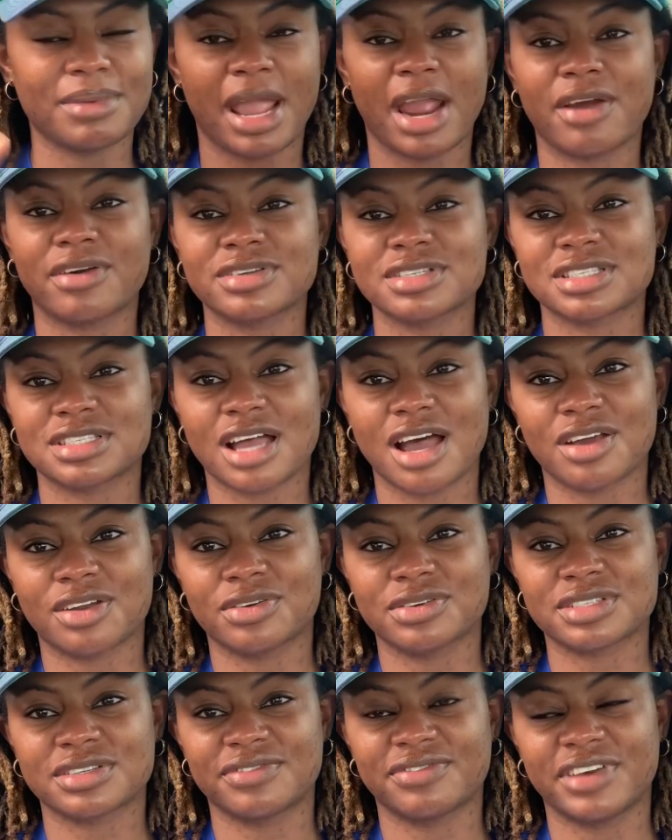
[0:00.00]

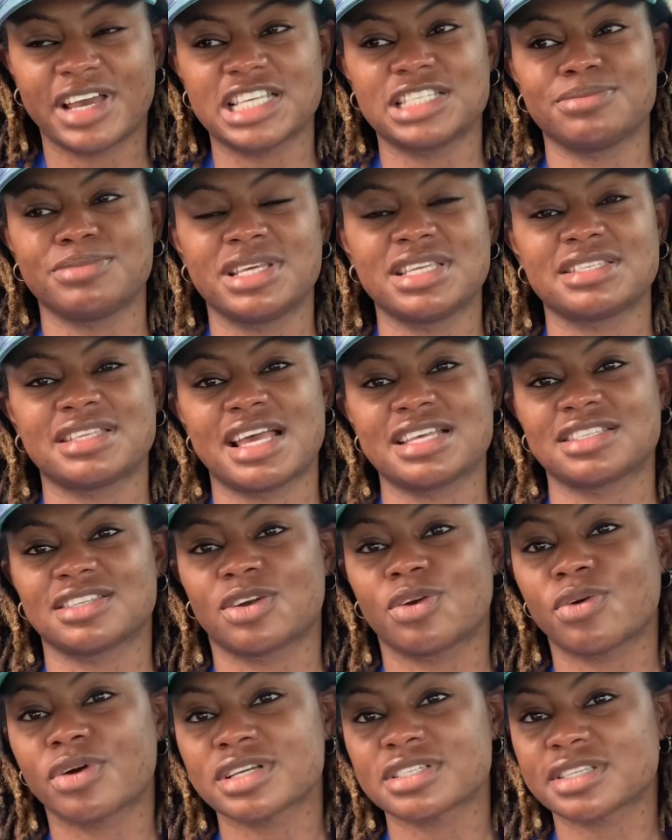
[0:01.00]
Aristotle's Investments. That's the
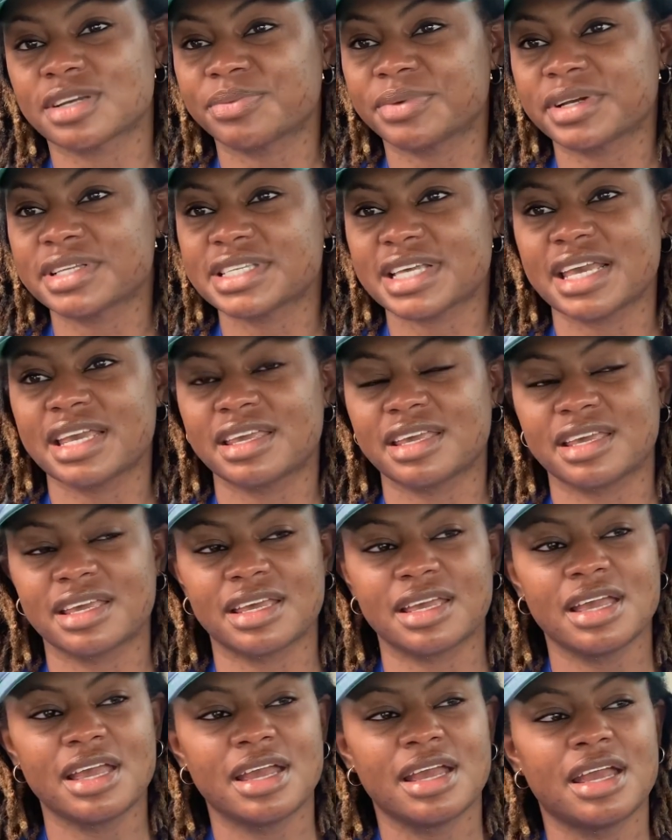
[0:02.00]
course that we're
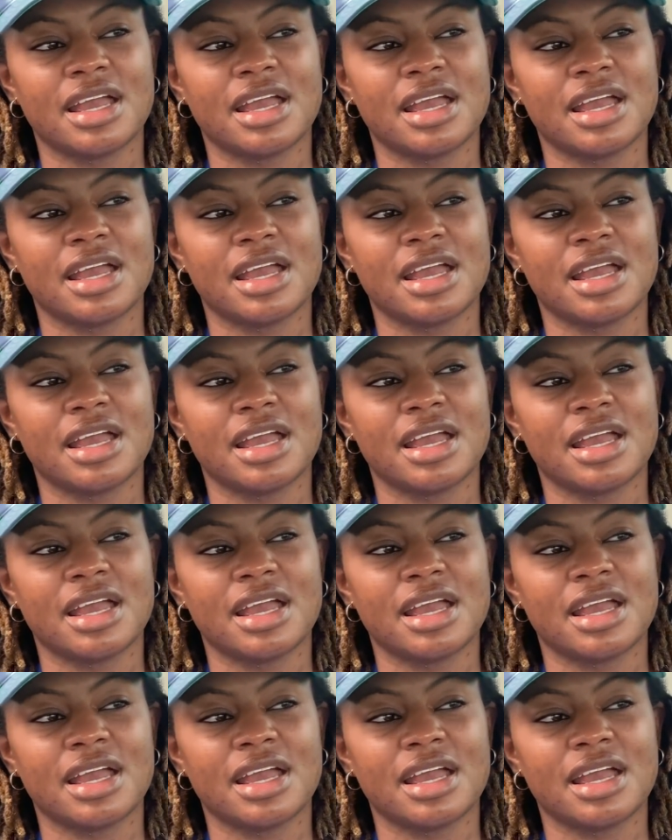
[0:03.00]
taking.